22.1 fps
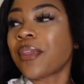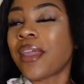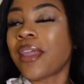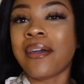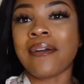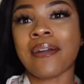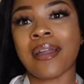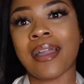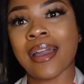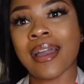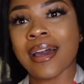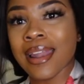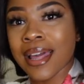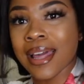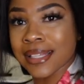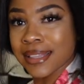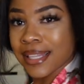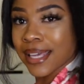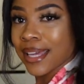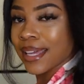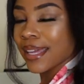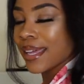Okay, I
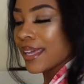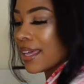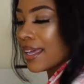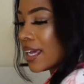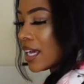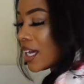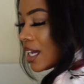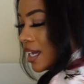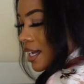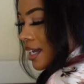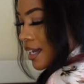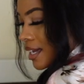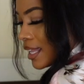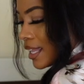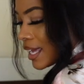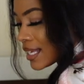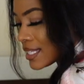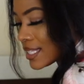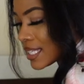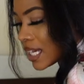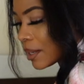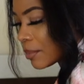like that. Like
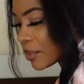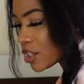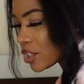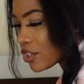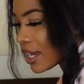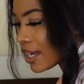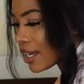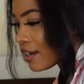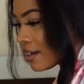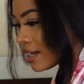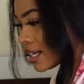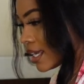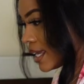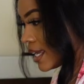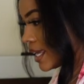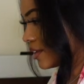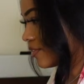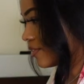I said, I'm going to try it on again